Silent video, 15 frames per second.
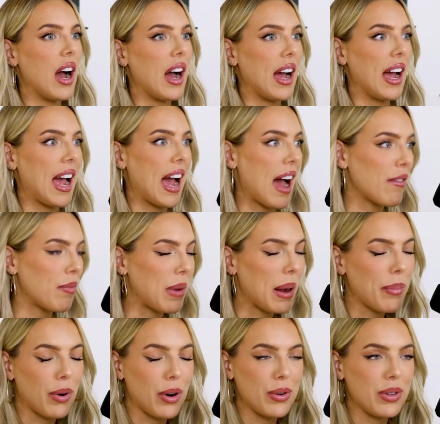I have my
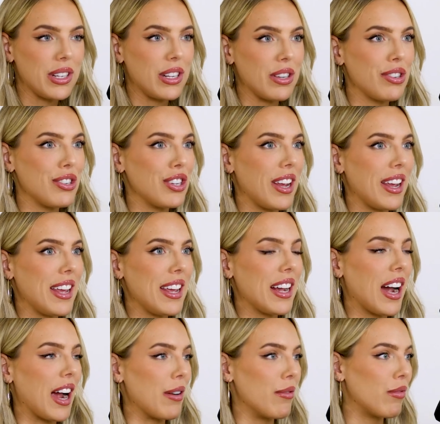protein
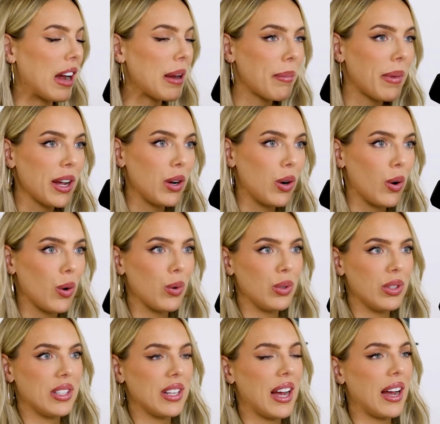shake, I write my
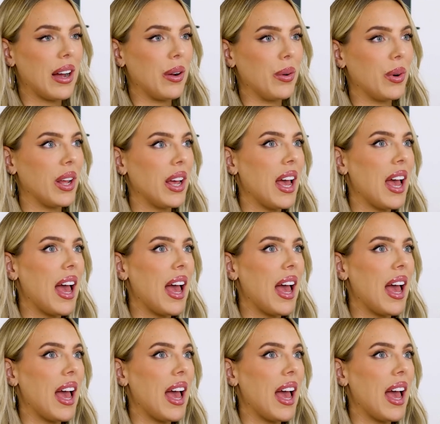goals down,